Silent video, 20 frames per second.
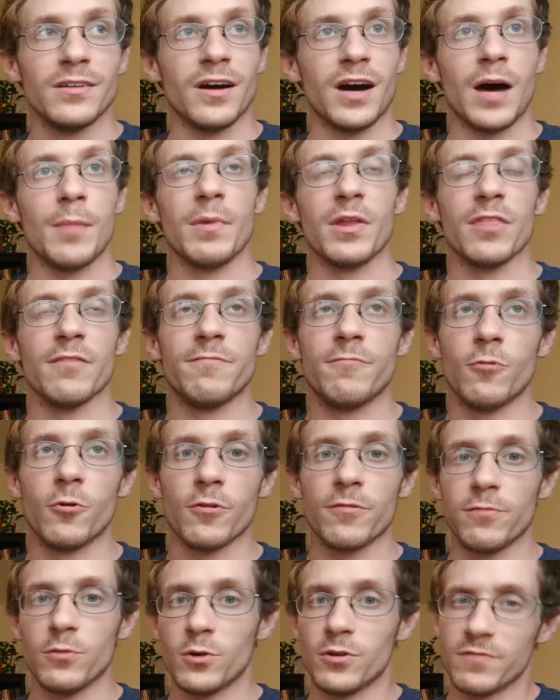I'm on the
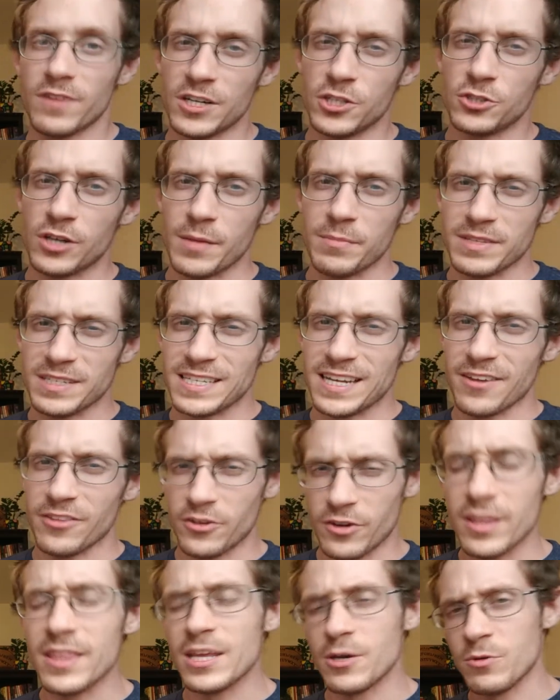4th floor, if I drop this down
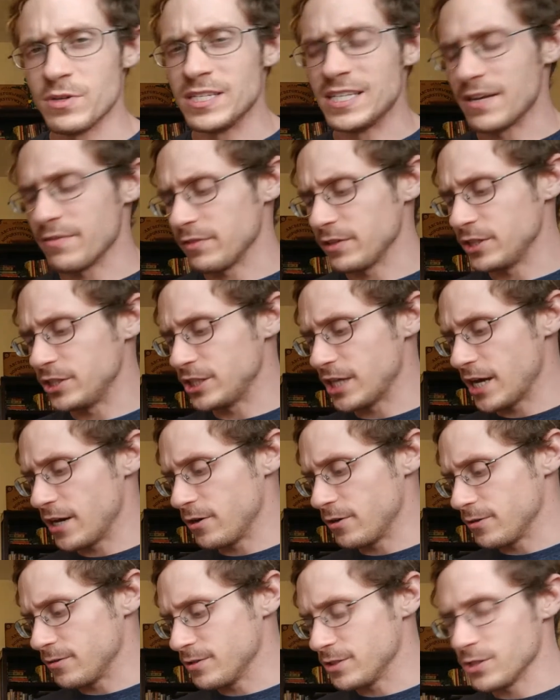there, it would definitely
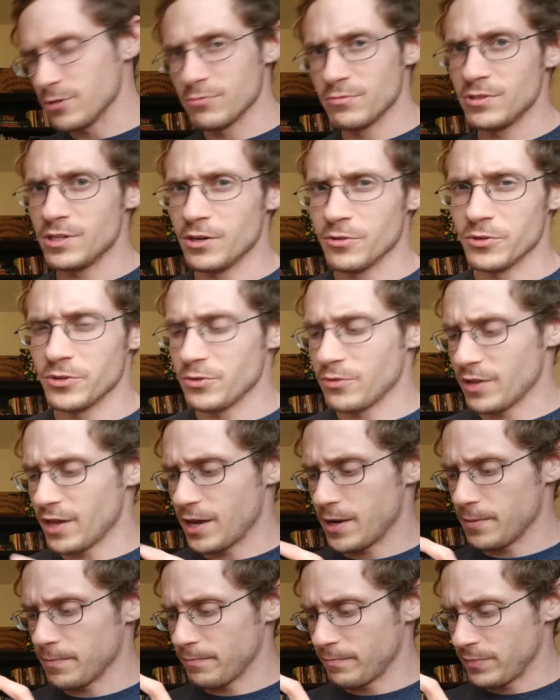shatter. So don't do
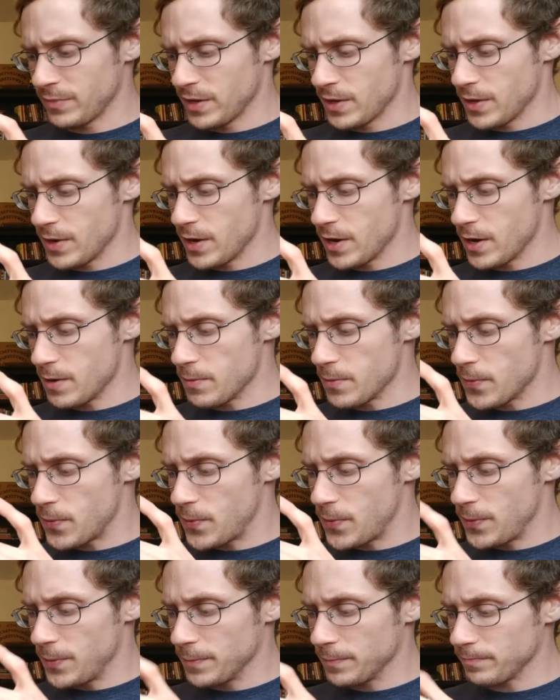that.
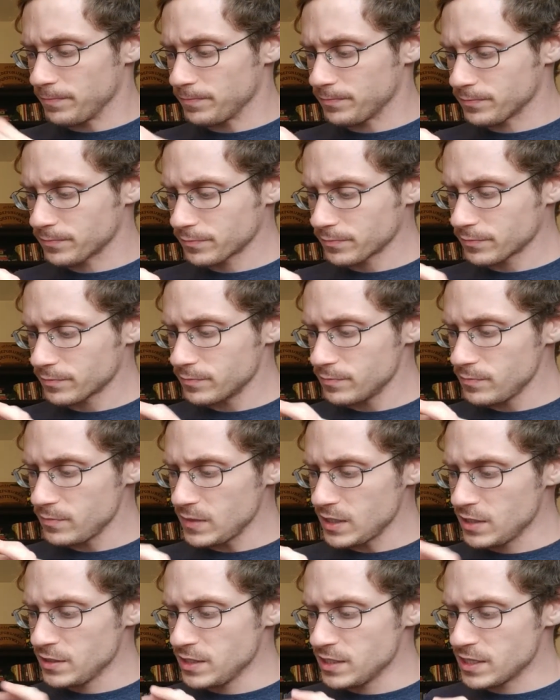
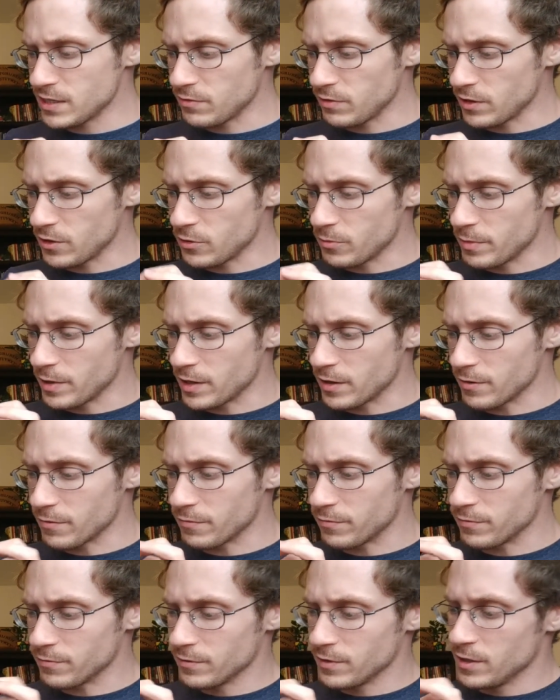It does have a little bit
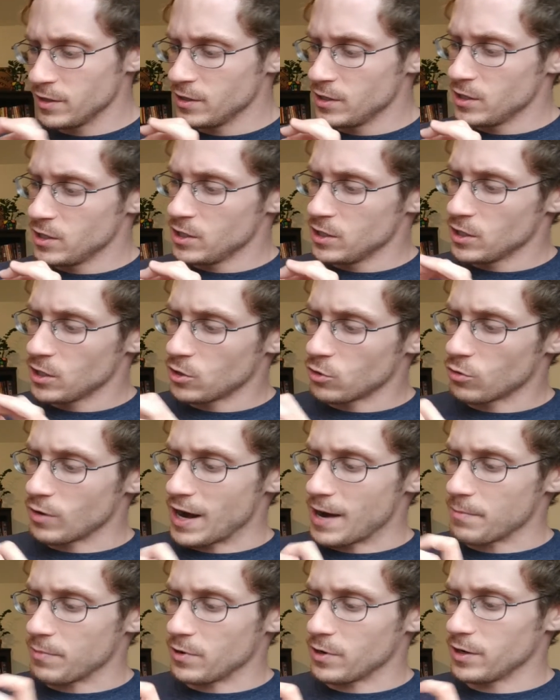of
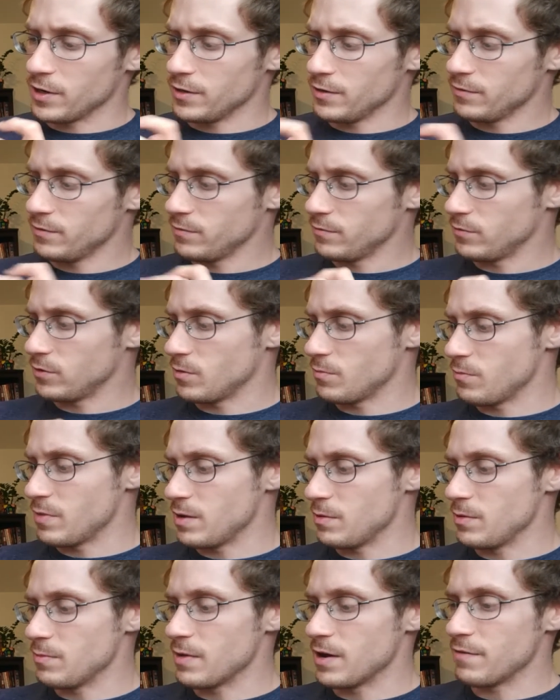crap on it from
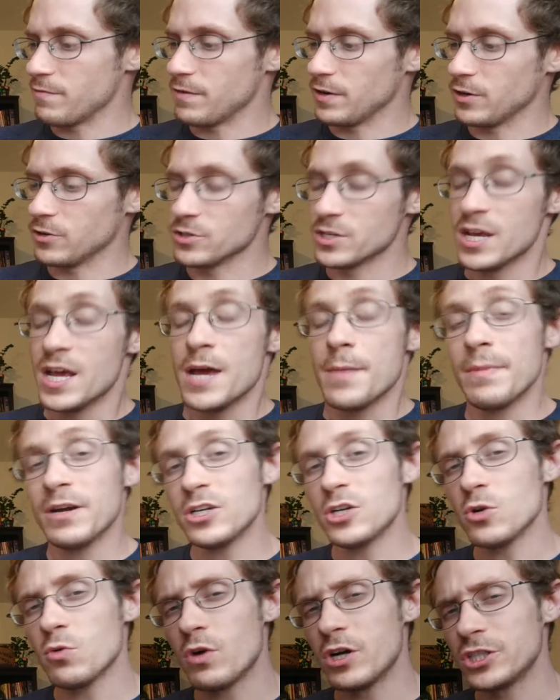maybe my fingers. Make
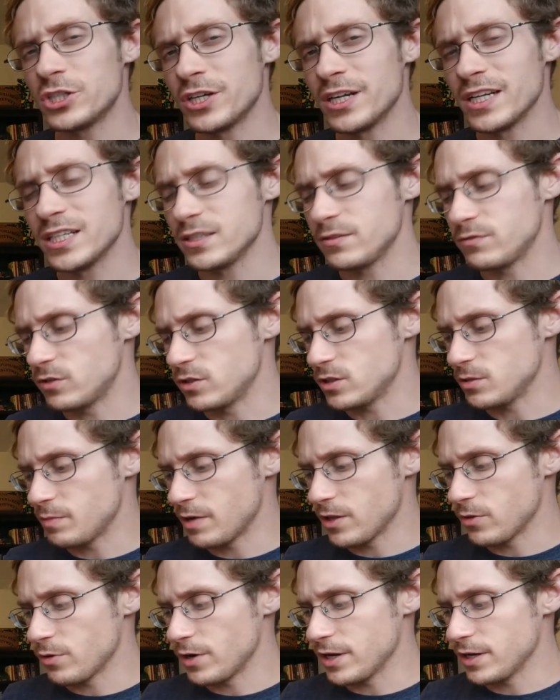sure to wash your hands first,
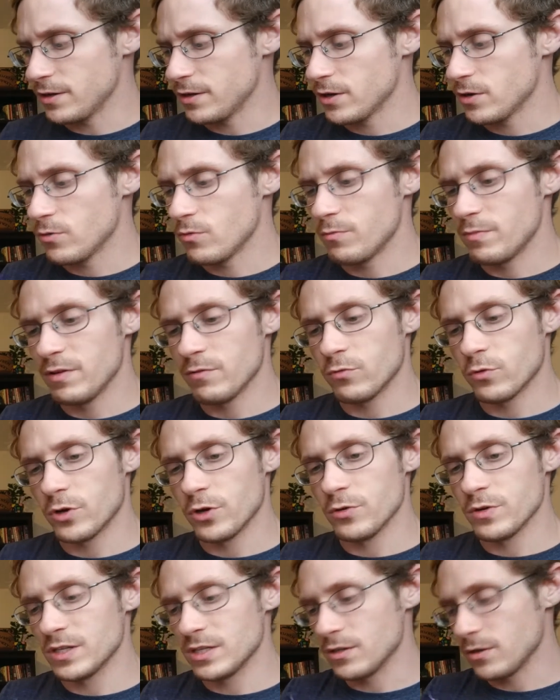by the way, before
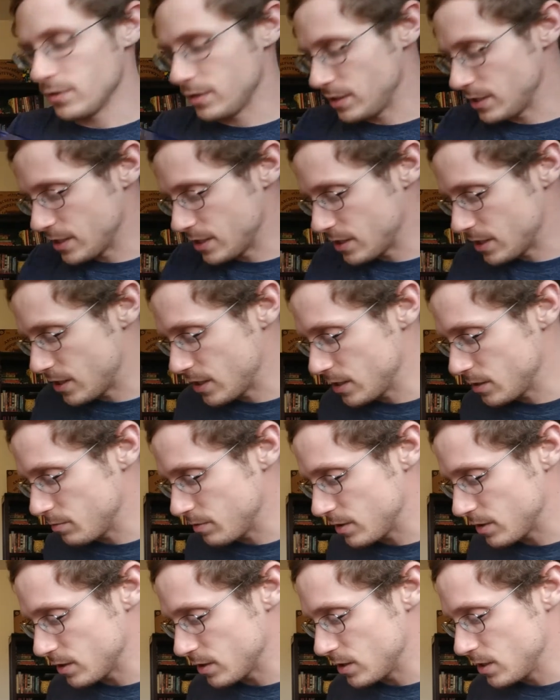you install these kinds of things,
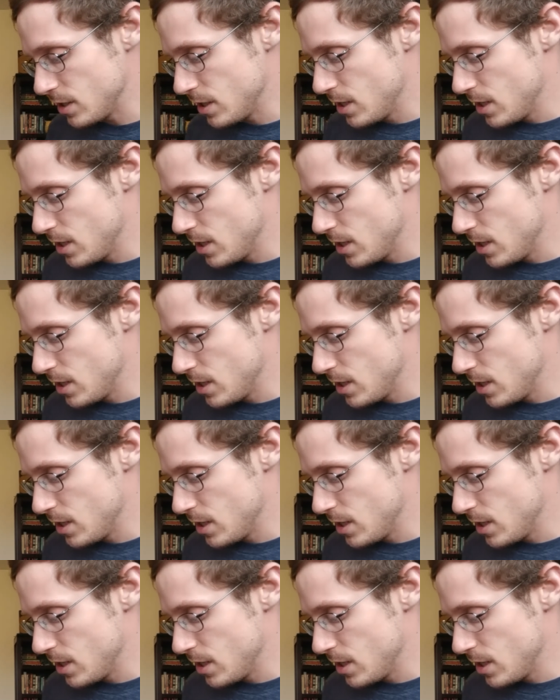because